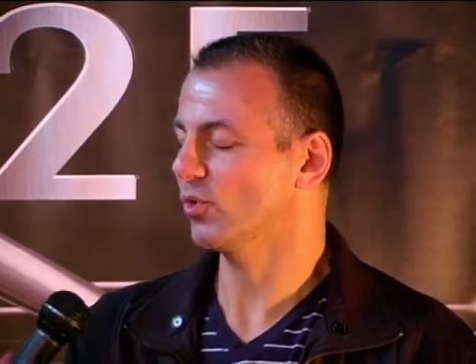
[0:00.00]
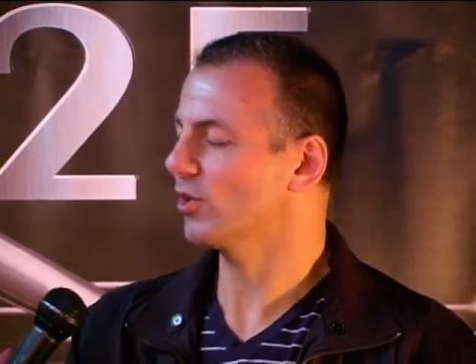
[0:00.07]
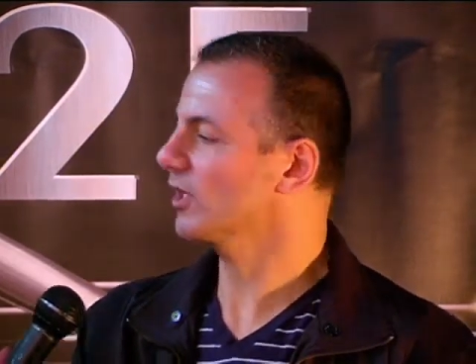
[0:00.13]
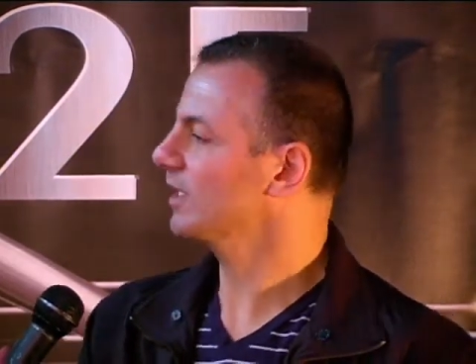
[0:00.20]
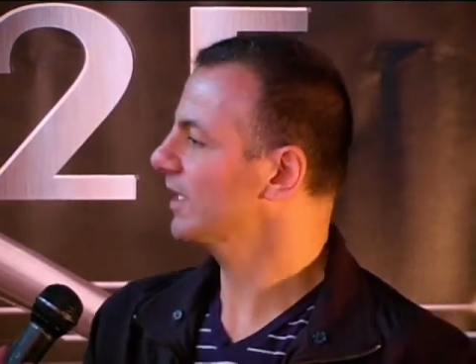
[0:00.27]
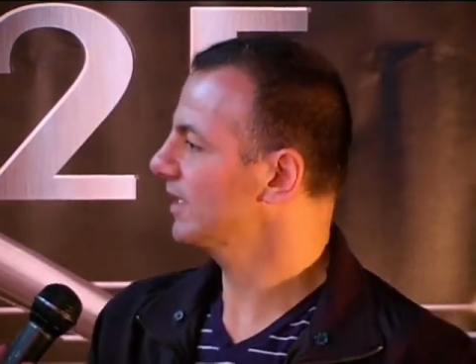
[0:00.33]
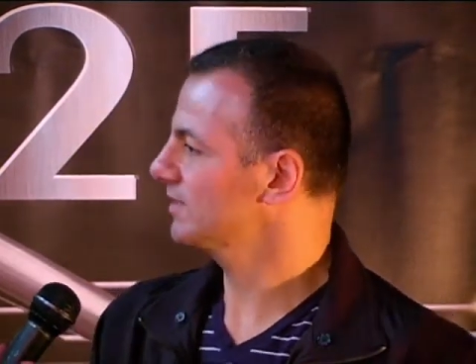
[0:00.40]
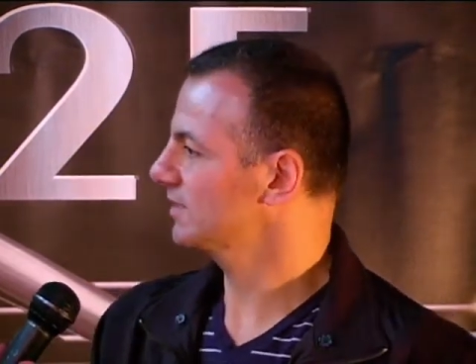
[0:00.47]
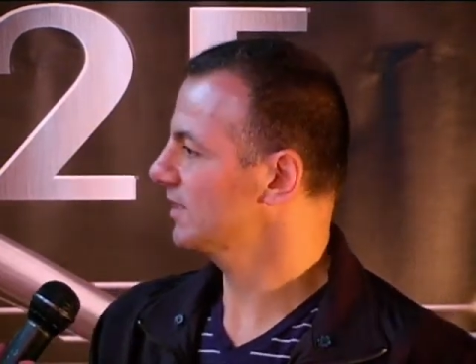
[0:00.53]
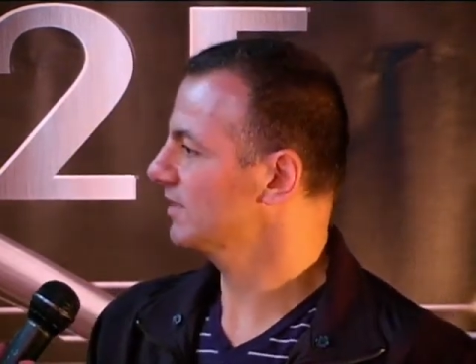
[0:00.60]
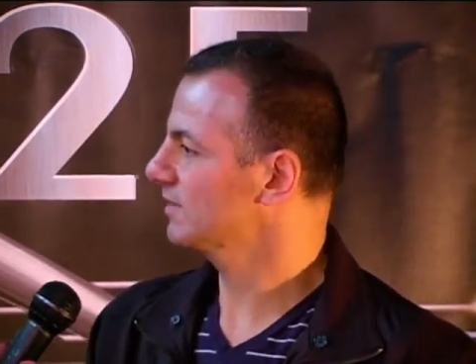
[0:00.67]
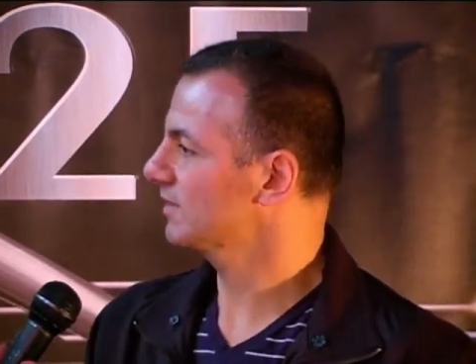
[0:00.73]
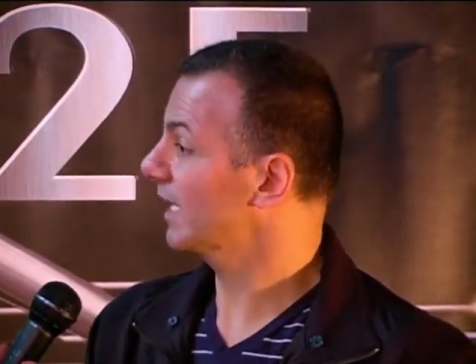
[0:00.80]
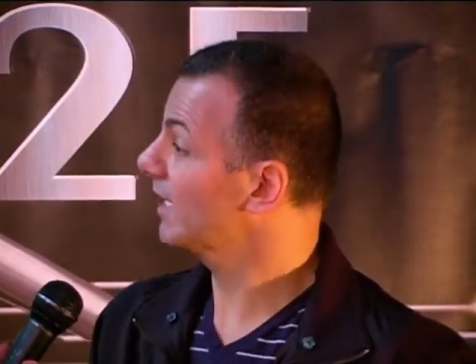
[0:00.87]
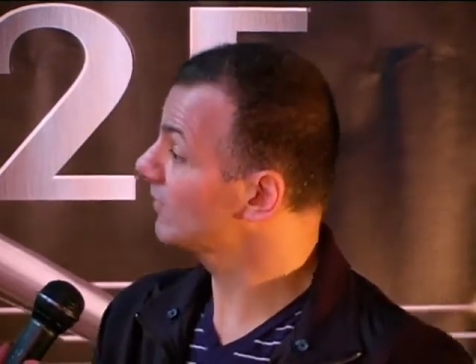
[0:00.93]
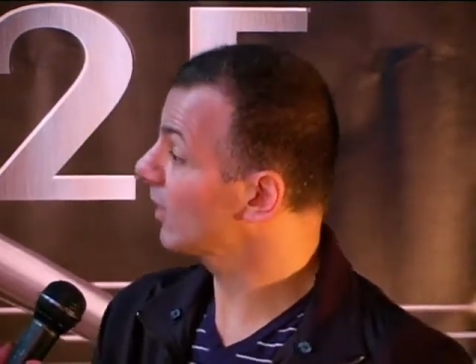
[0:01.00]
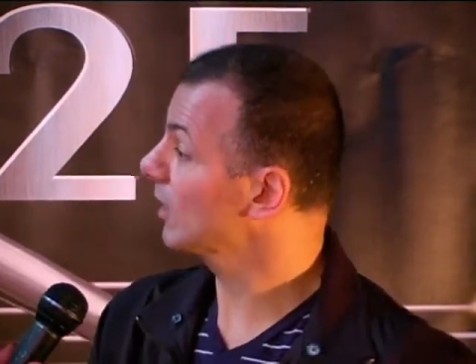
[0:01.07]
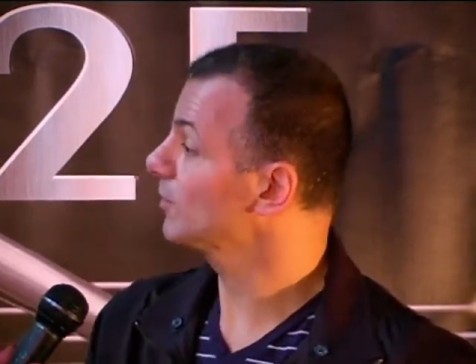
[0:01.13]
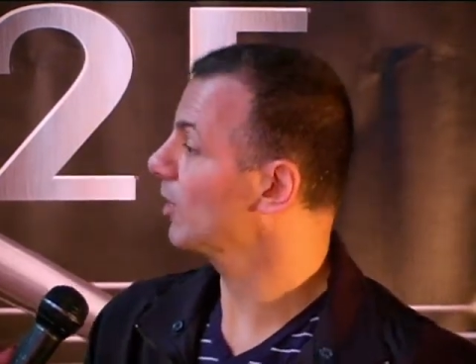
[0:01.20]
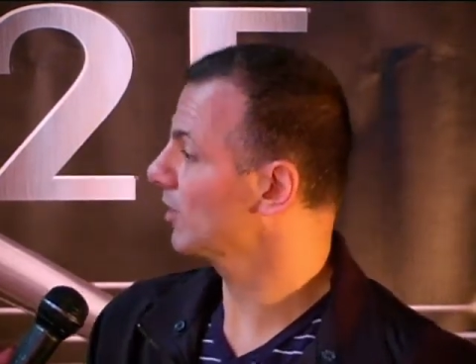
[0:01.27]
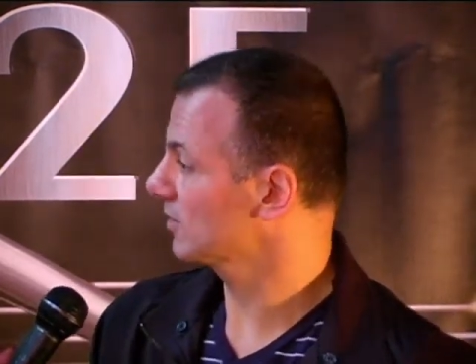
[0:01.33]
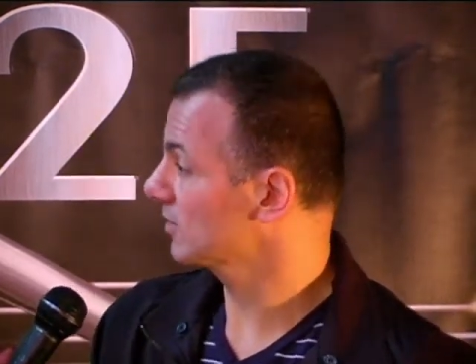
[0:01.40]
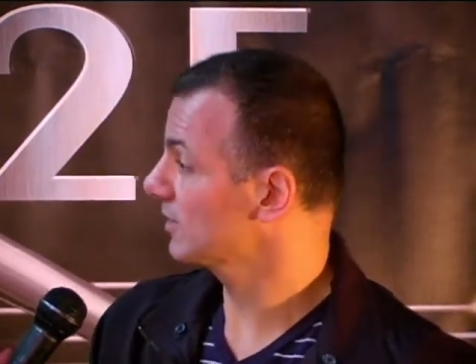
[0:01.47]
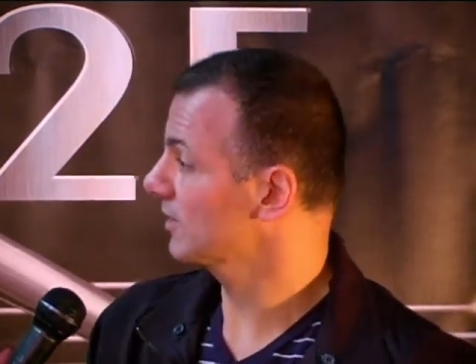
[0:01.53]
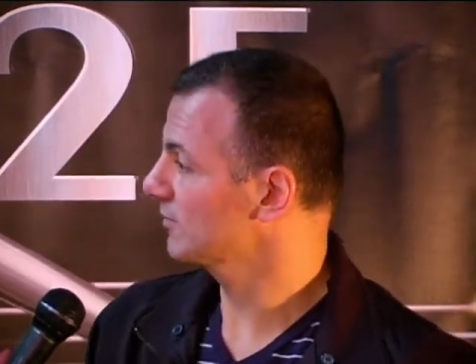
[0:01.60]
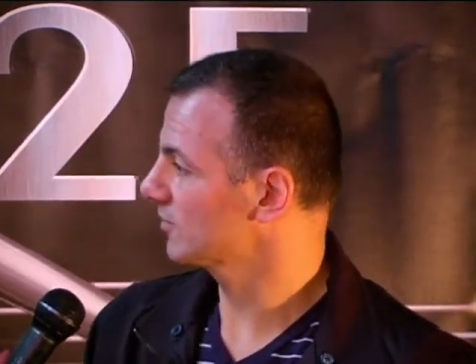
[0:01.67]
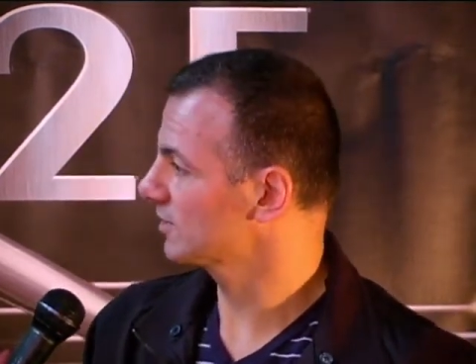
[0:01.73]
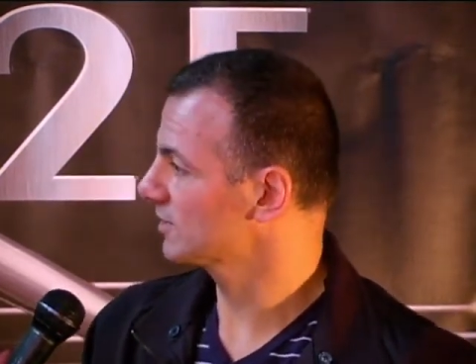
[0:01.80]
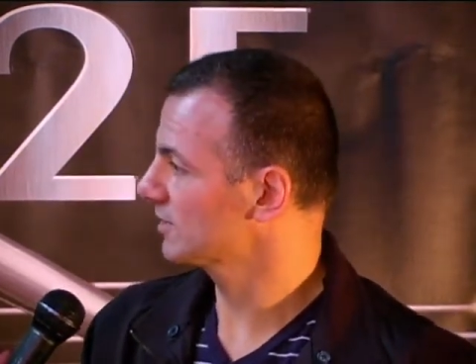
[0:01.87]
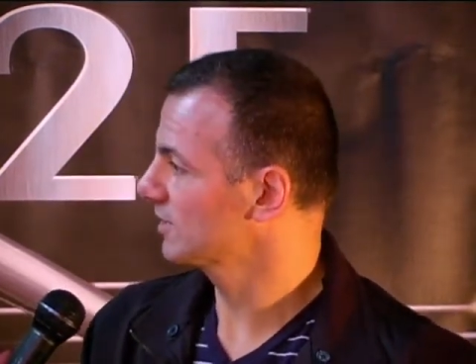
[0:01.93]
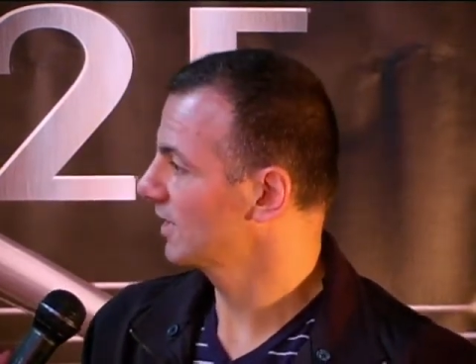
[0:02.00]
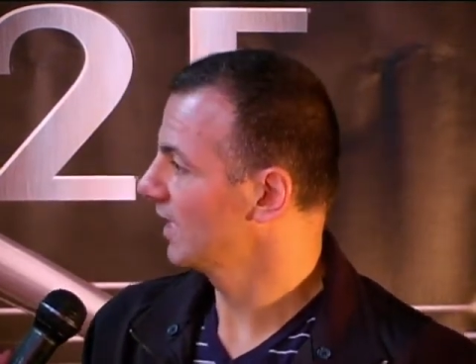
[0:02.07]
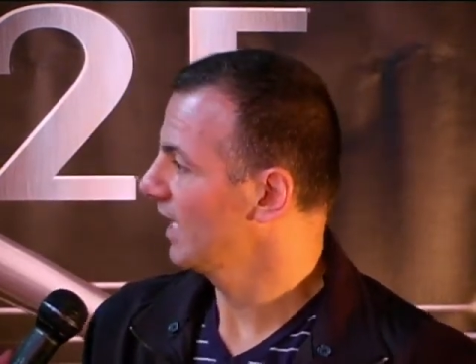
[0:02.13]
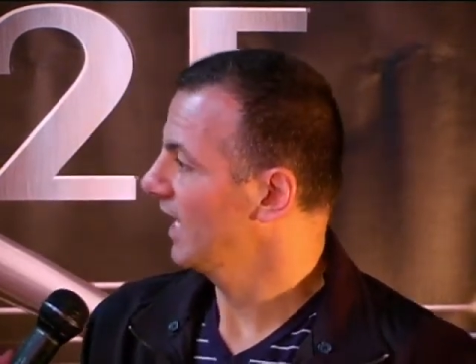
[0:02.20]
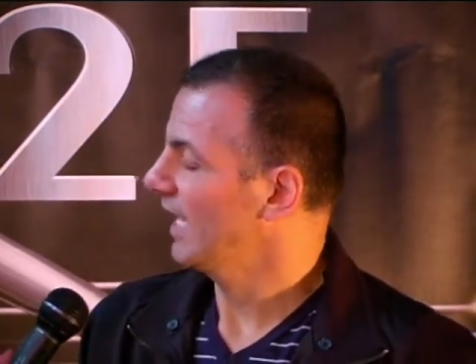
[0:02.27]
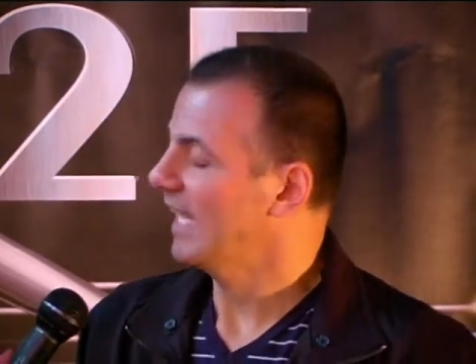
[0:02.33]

organizing gay volleyball in Cleveland. Hmm.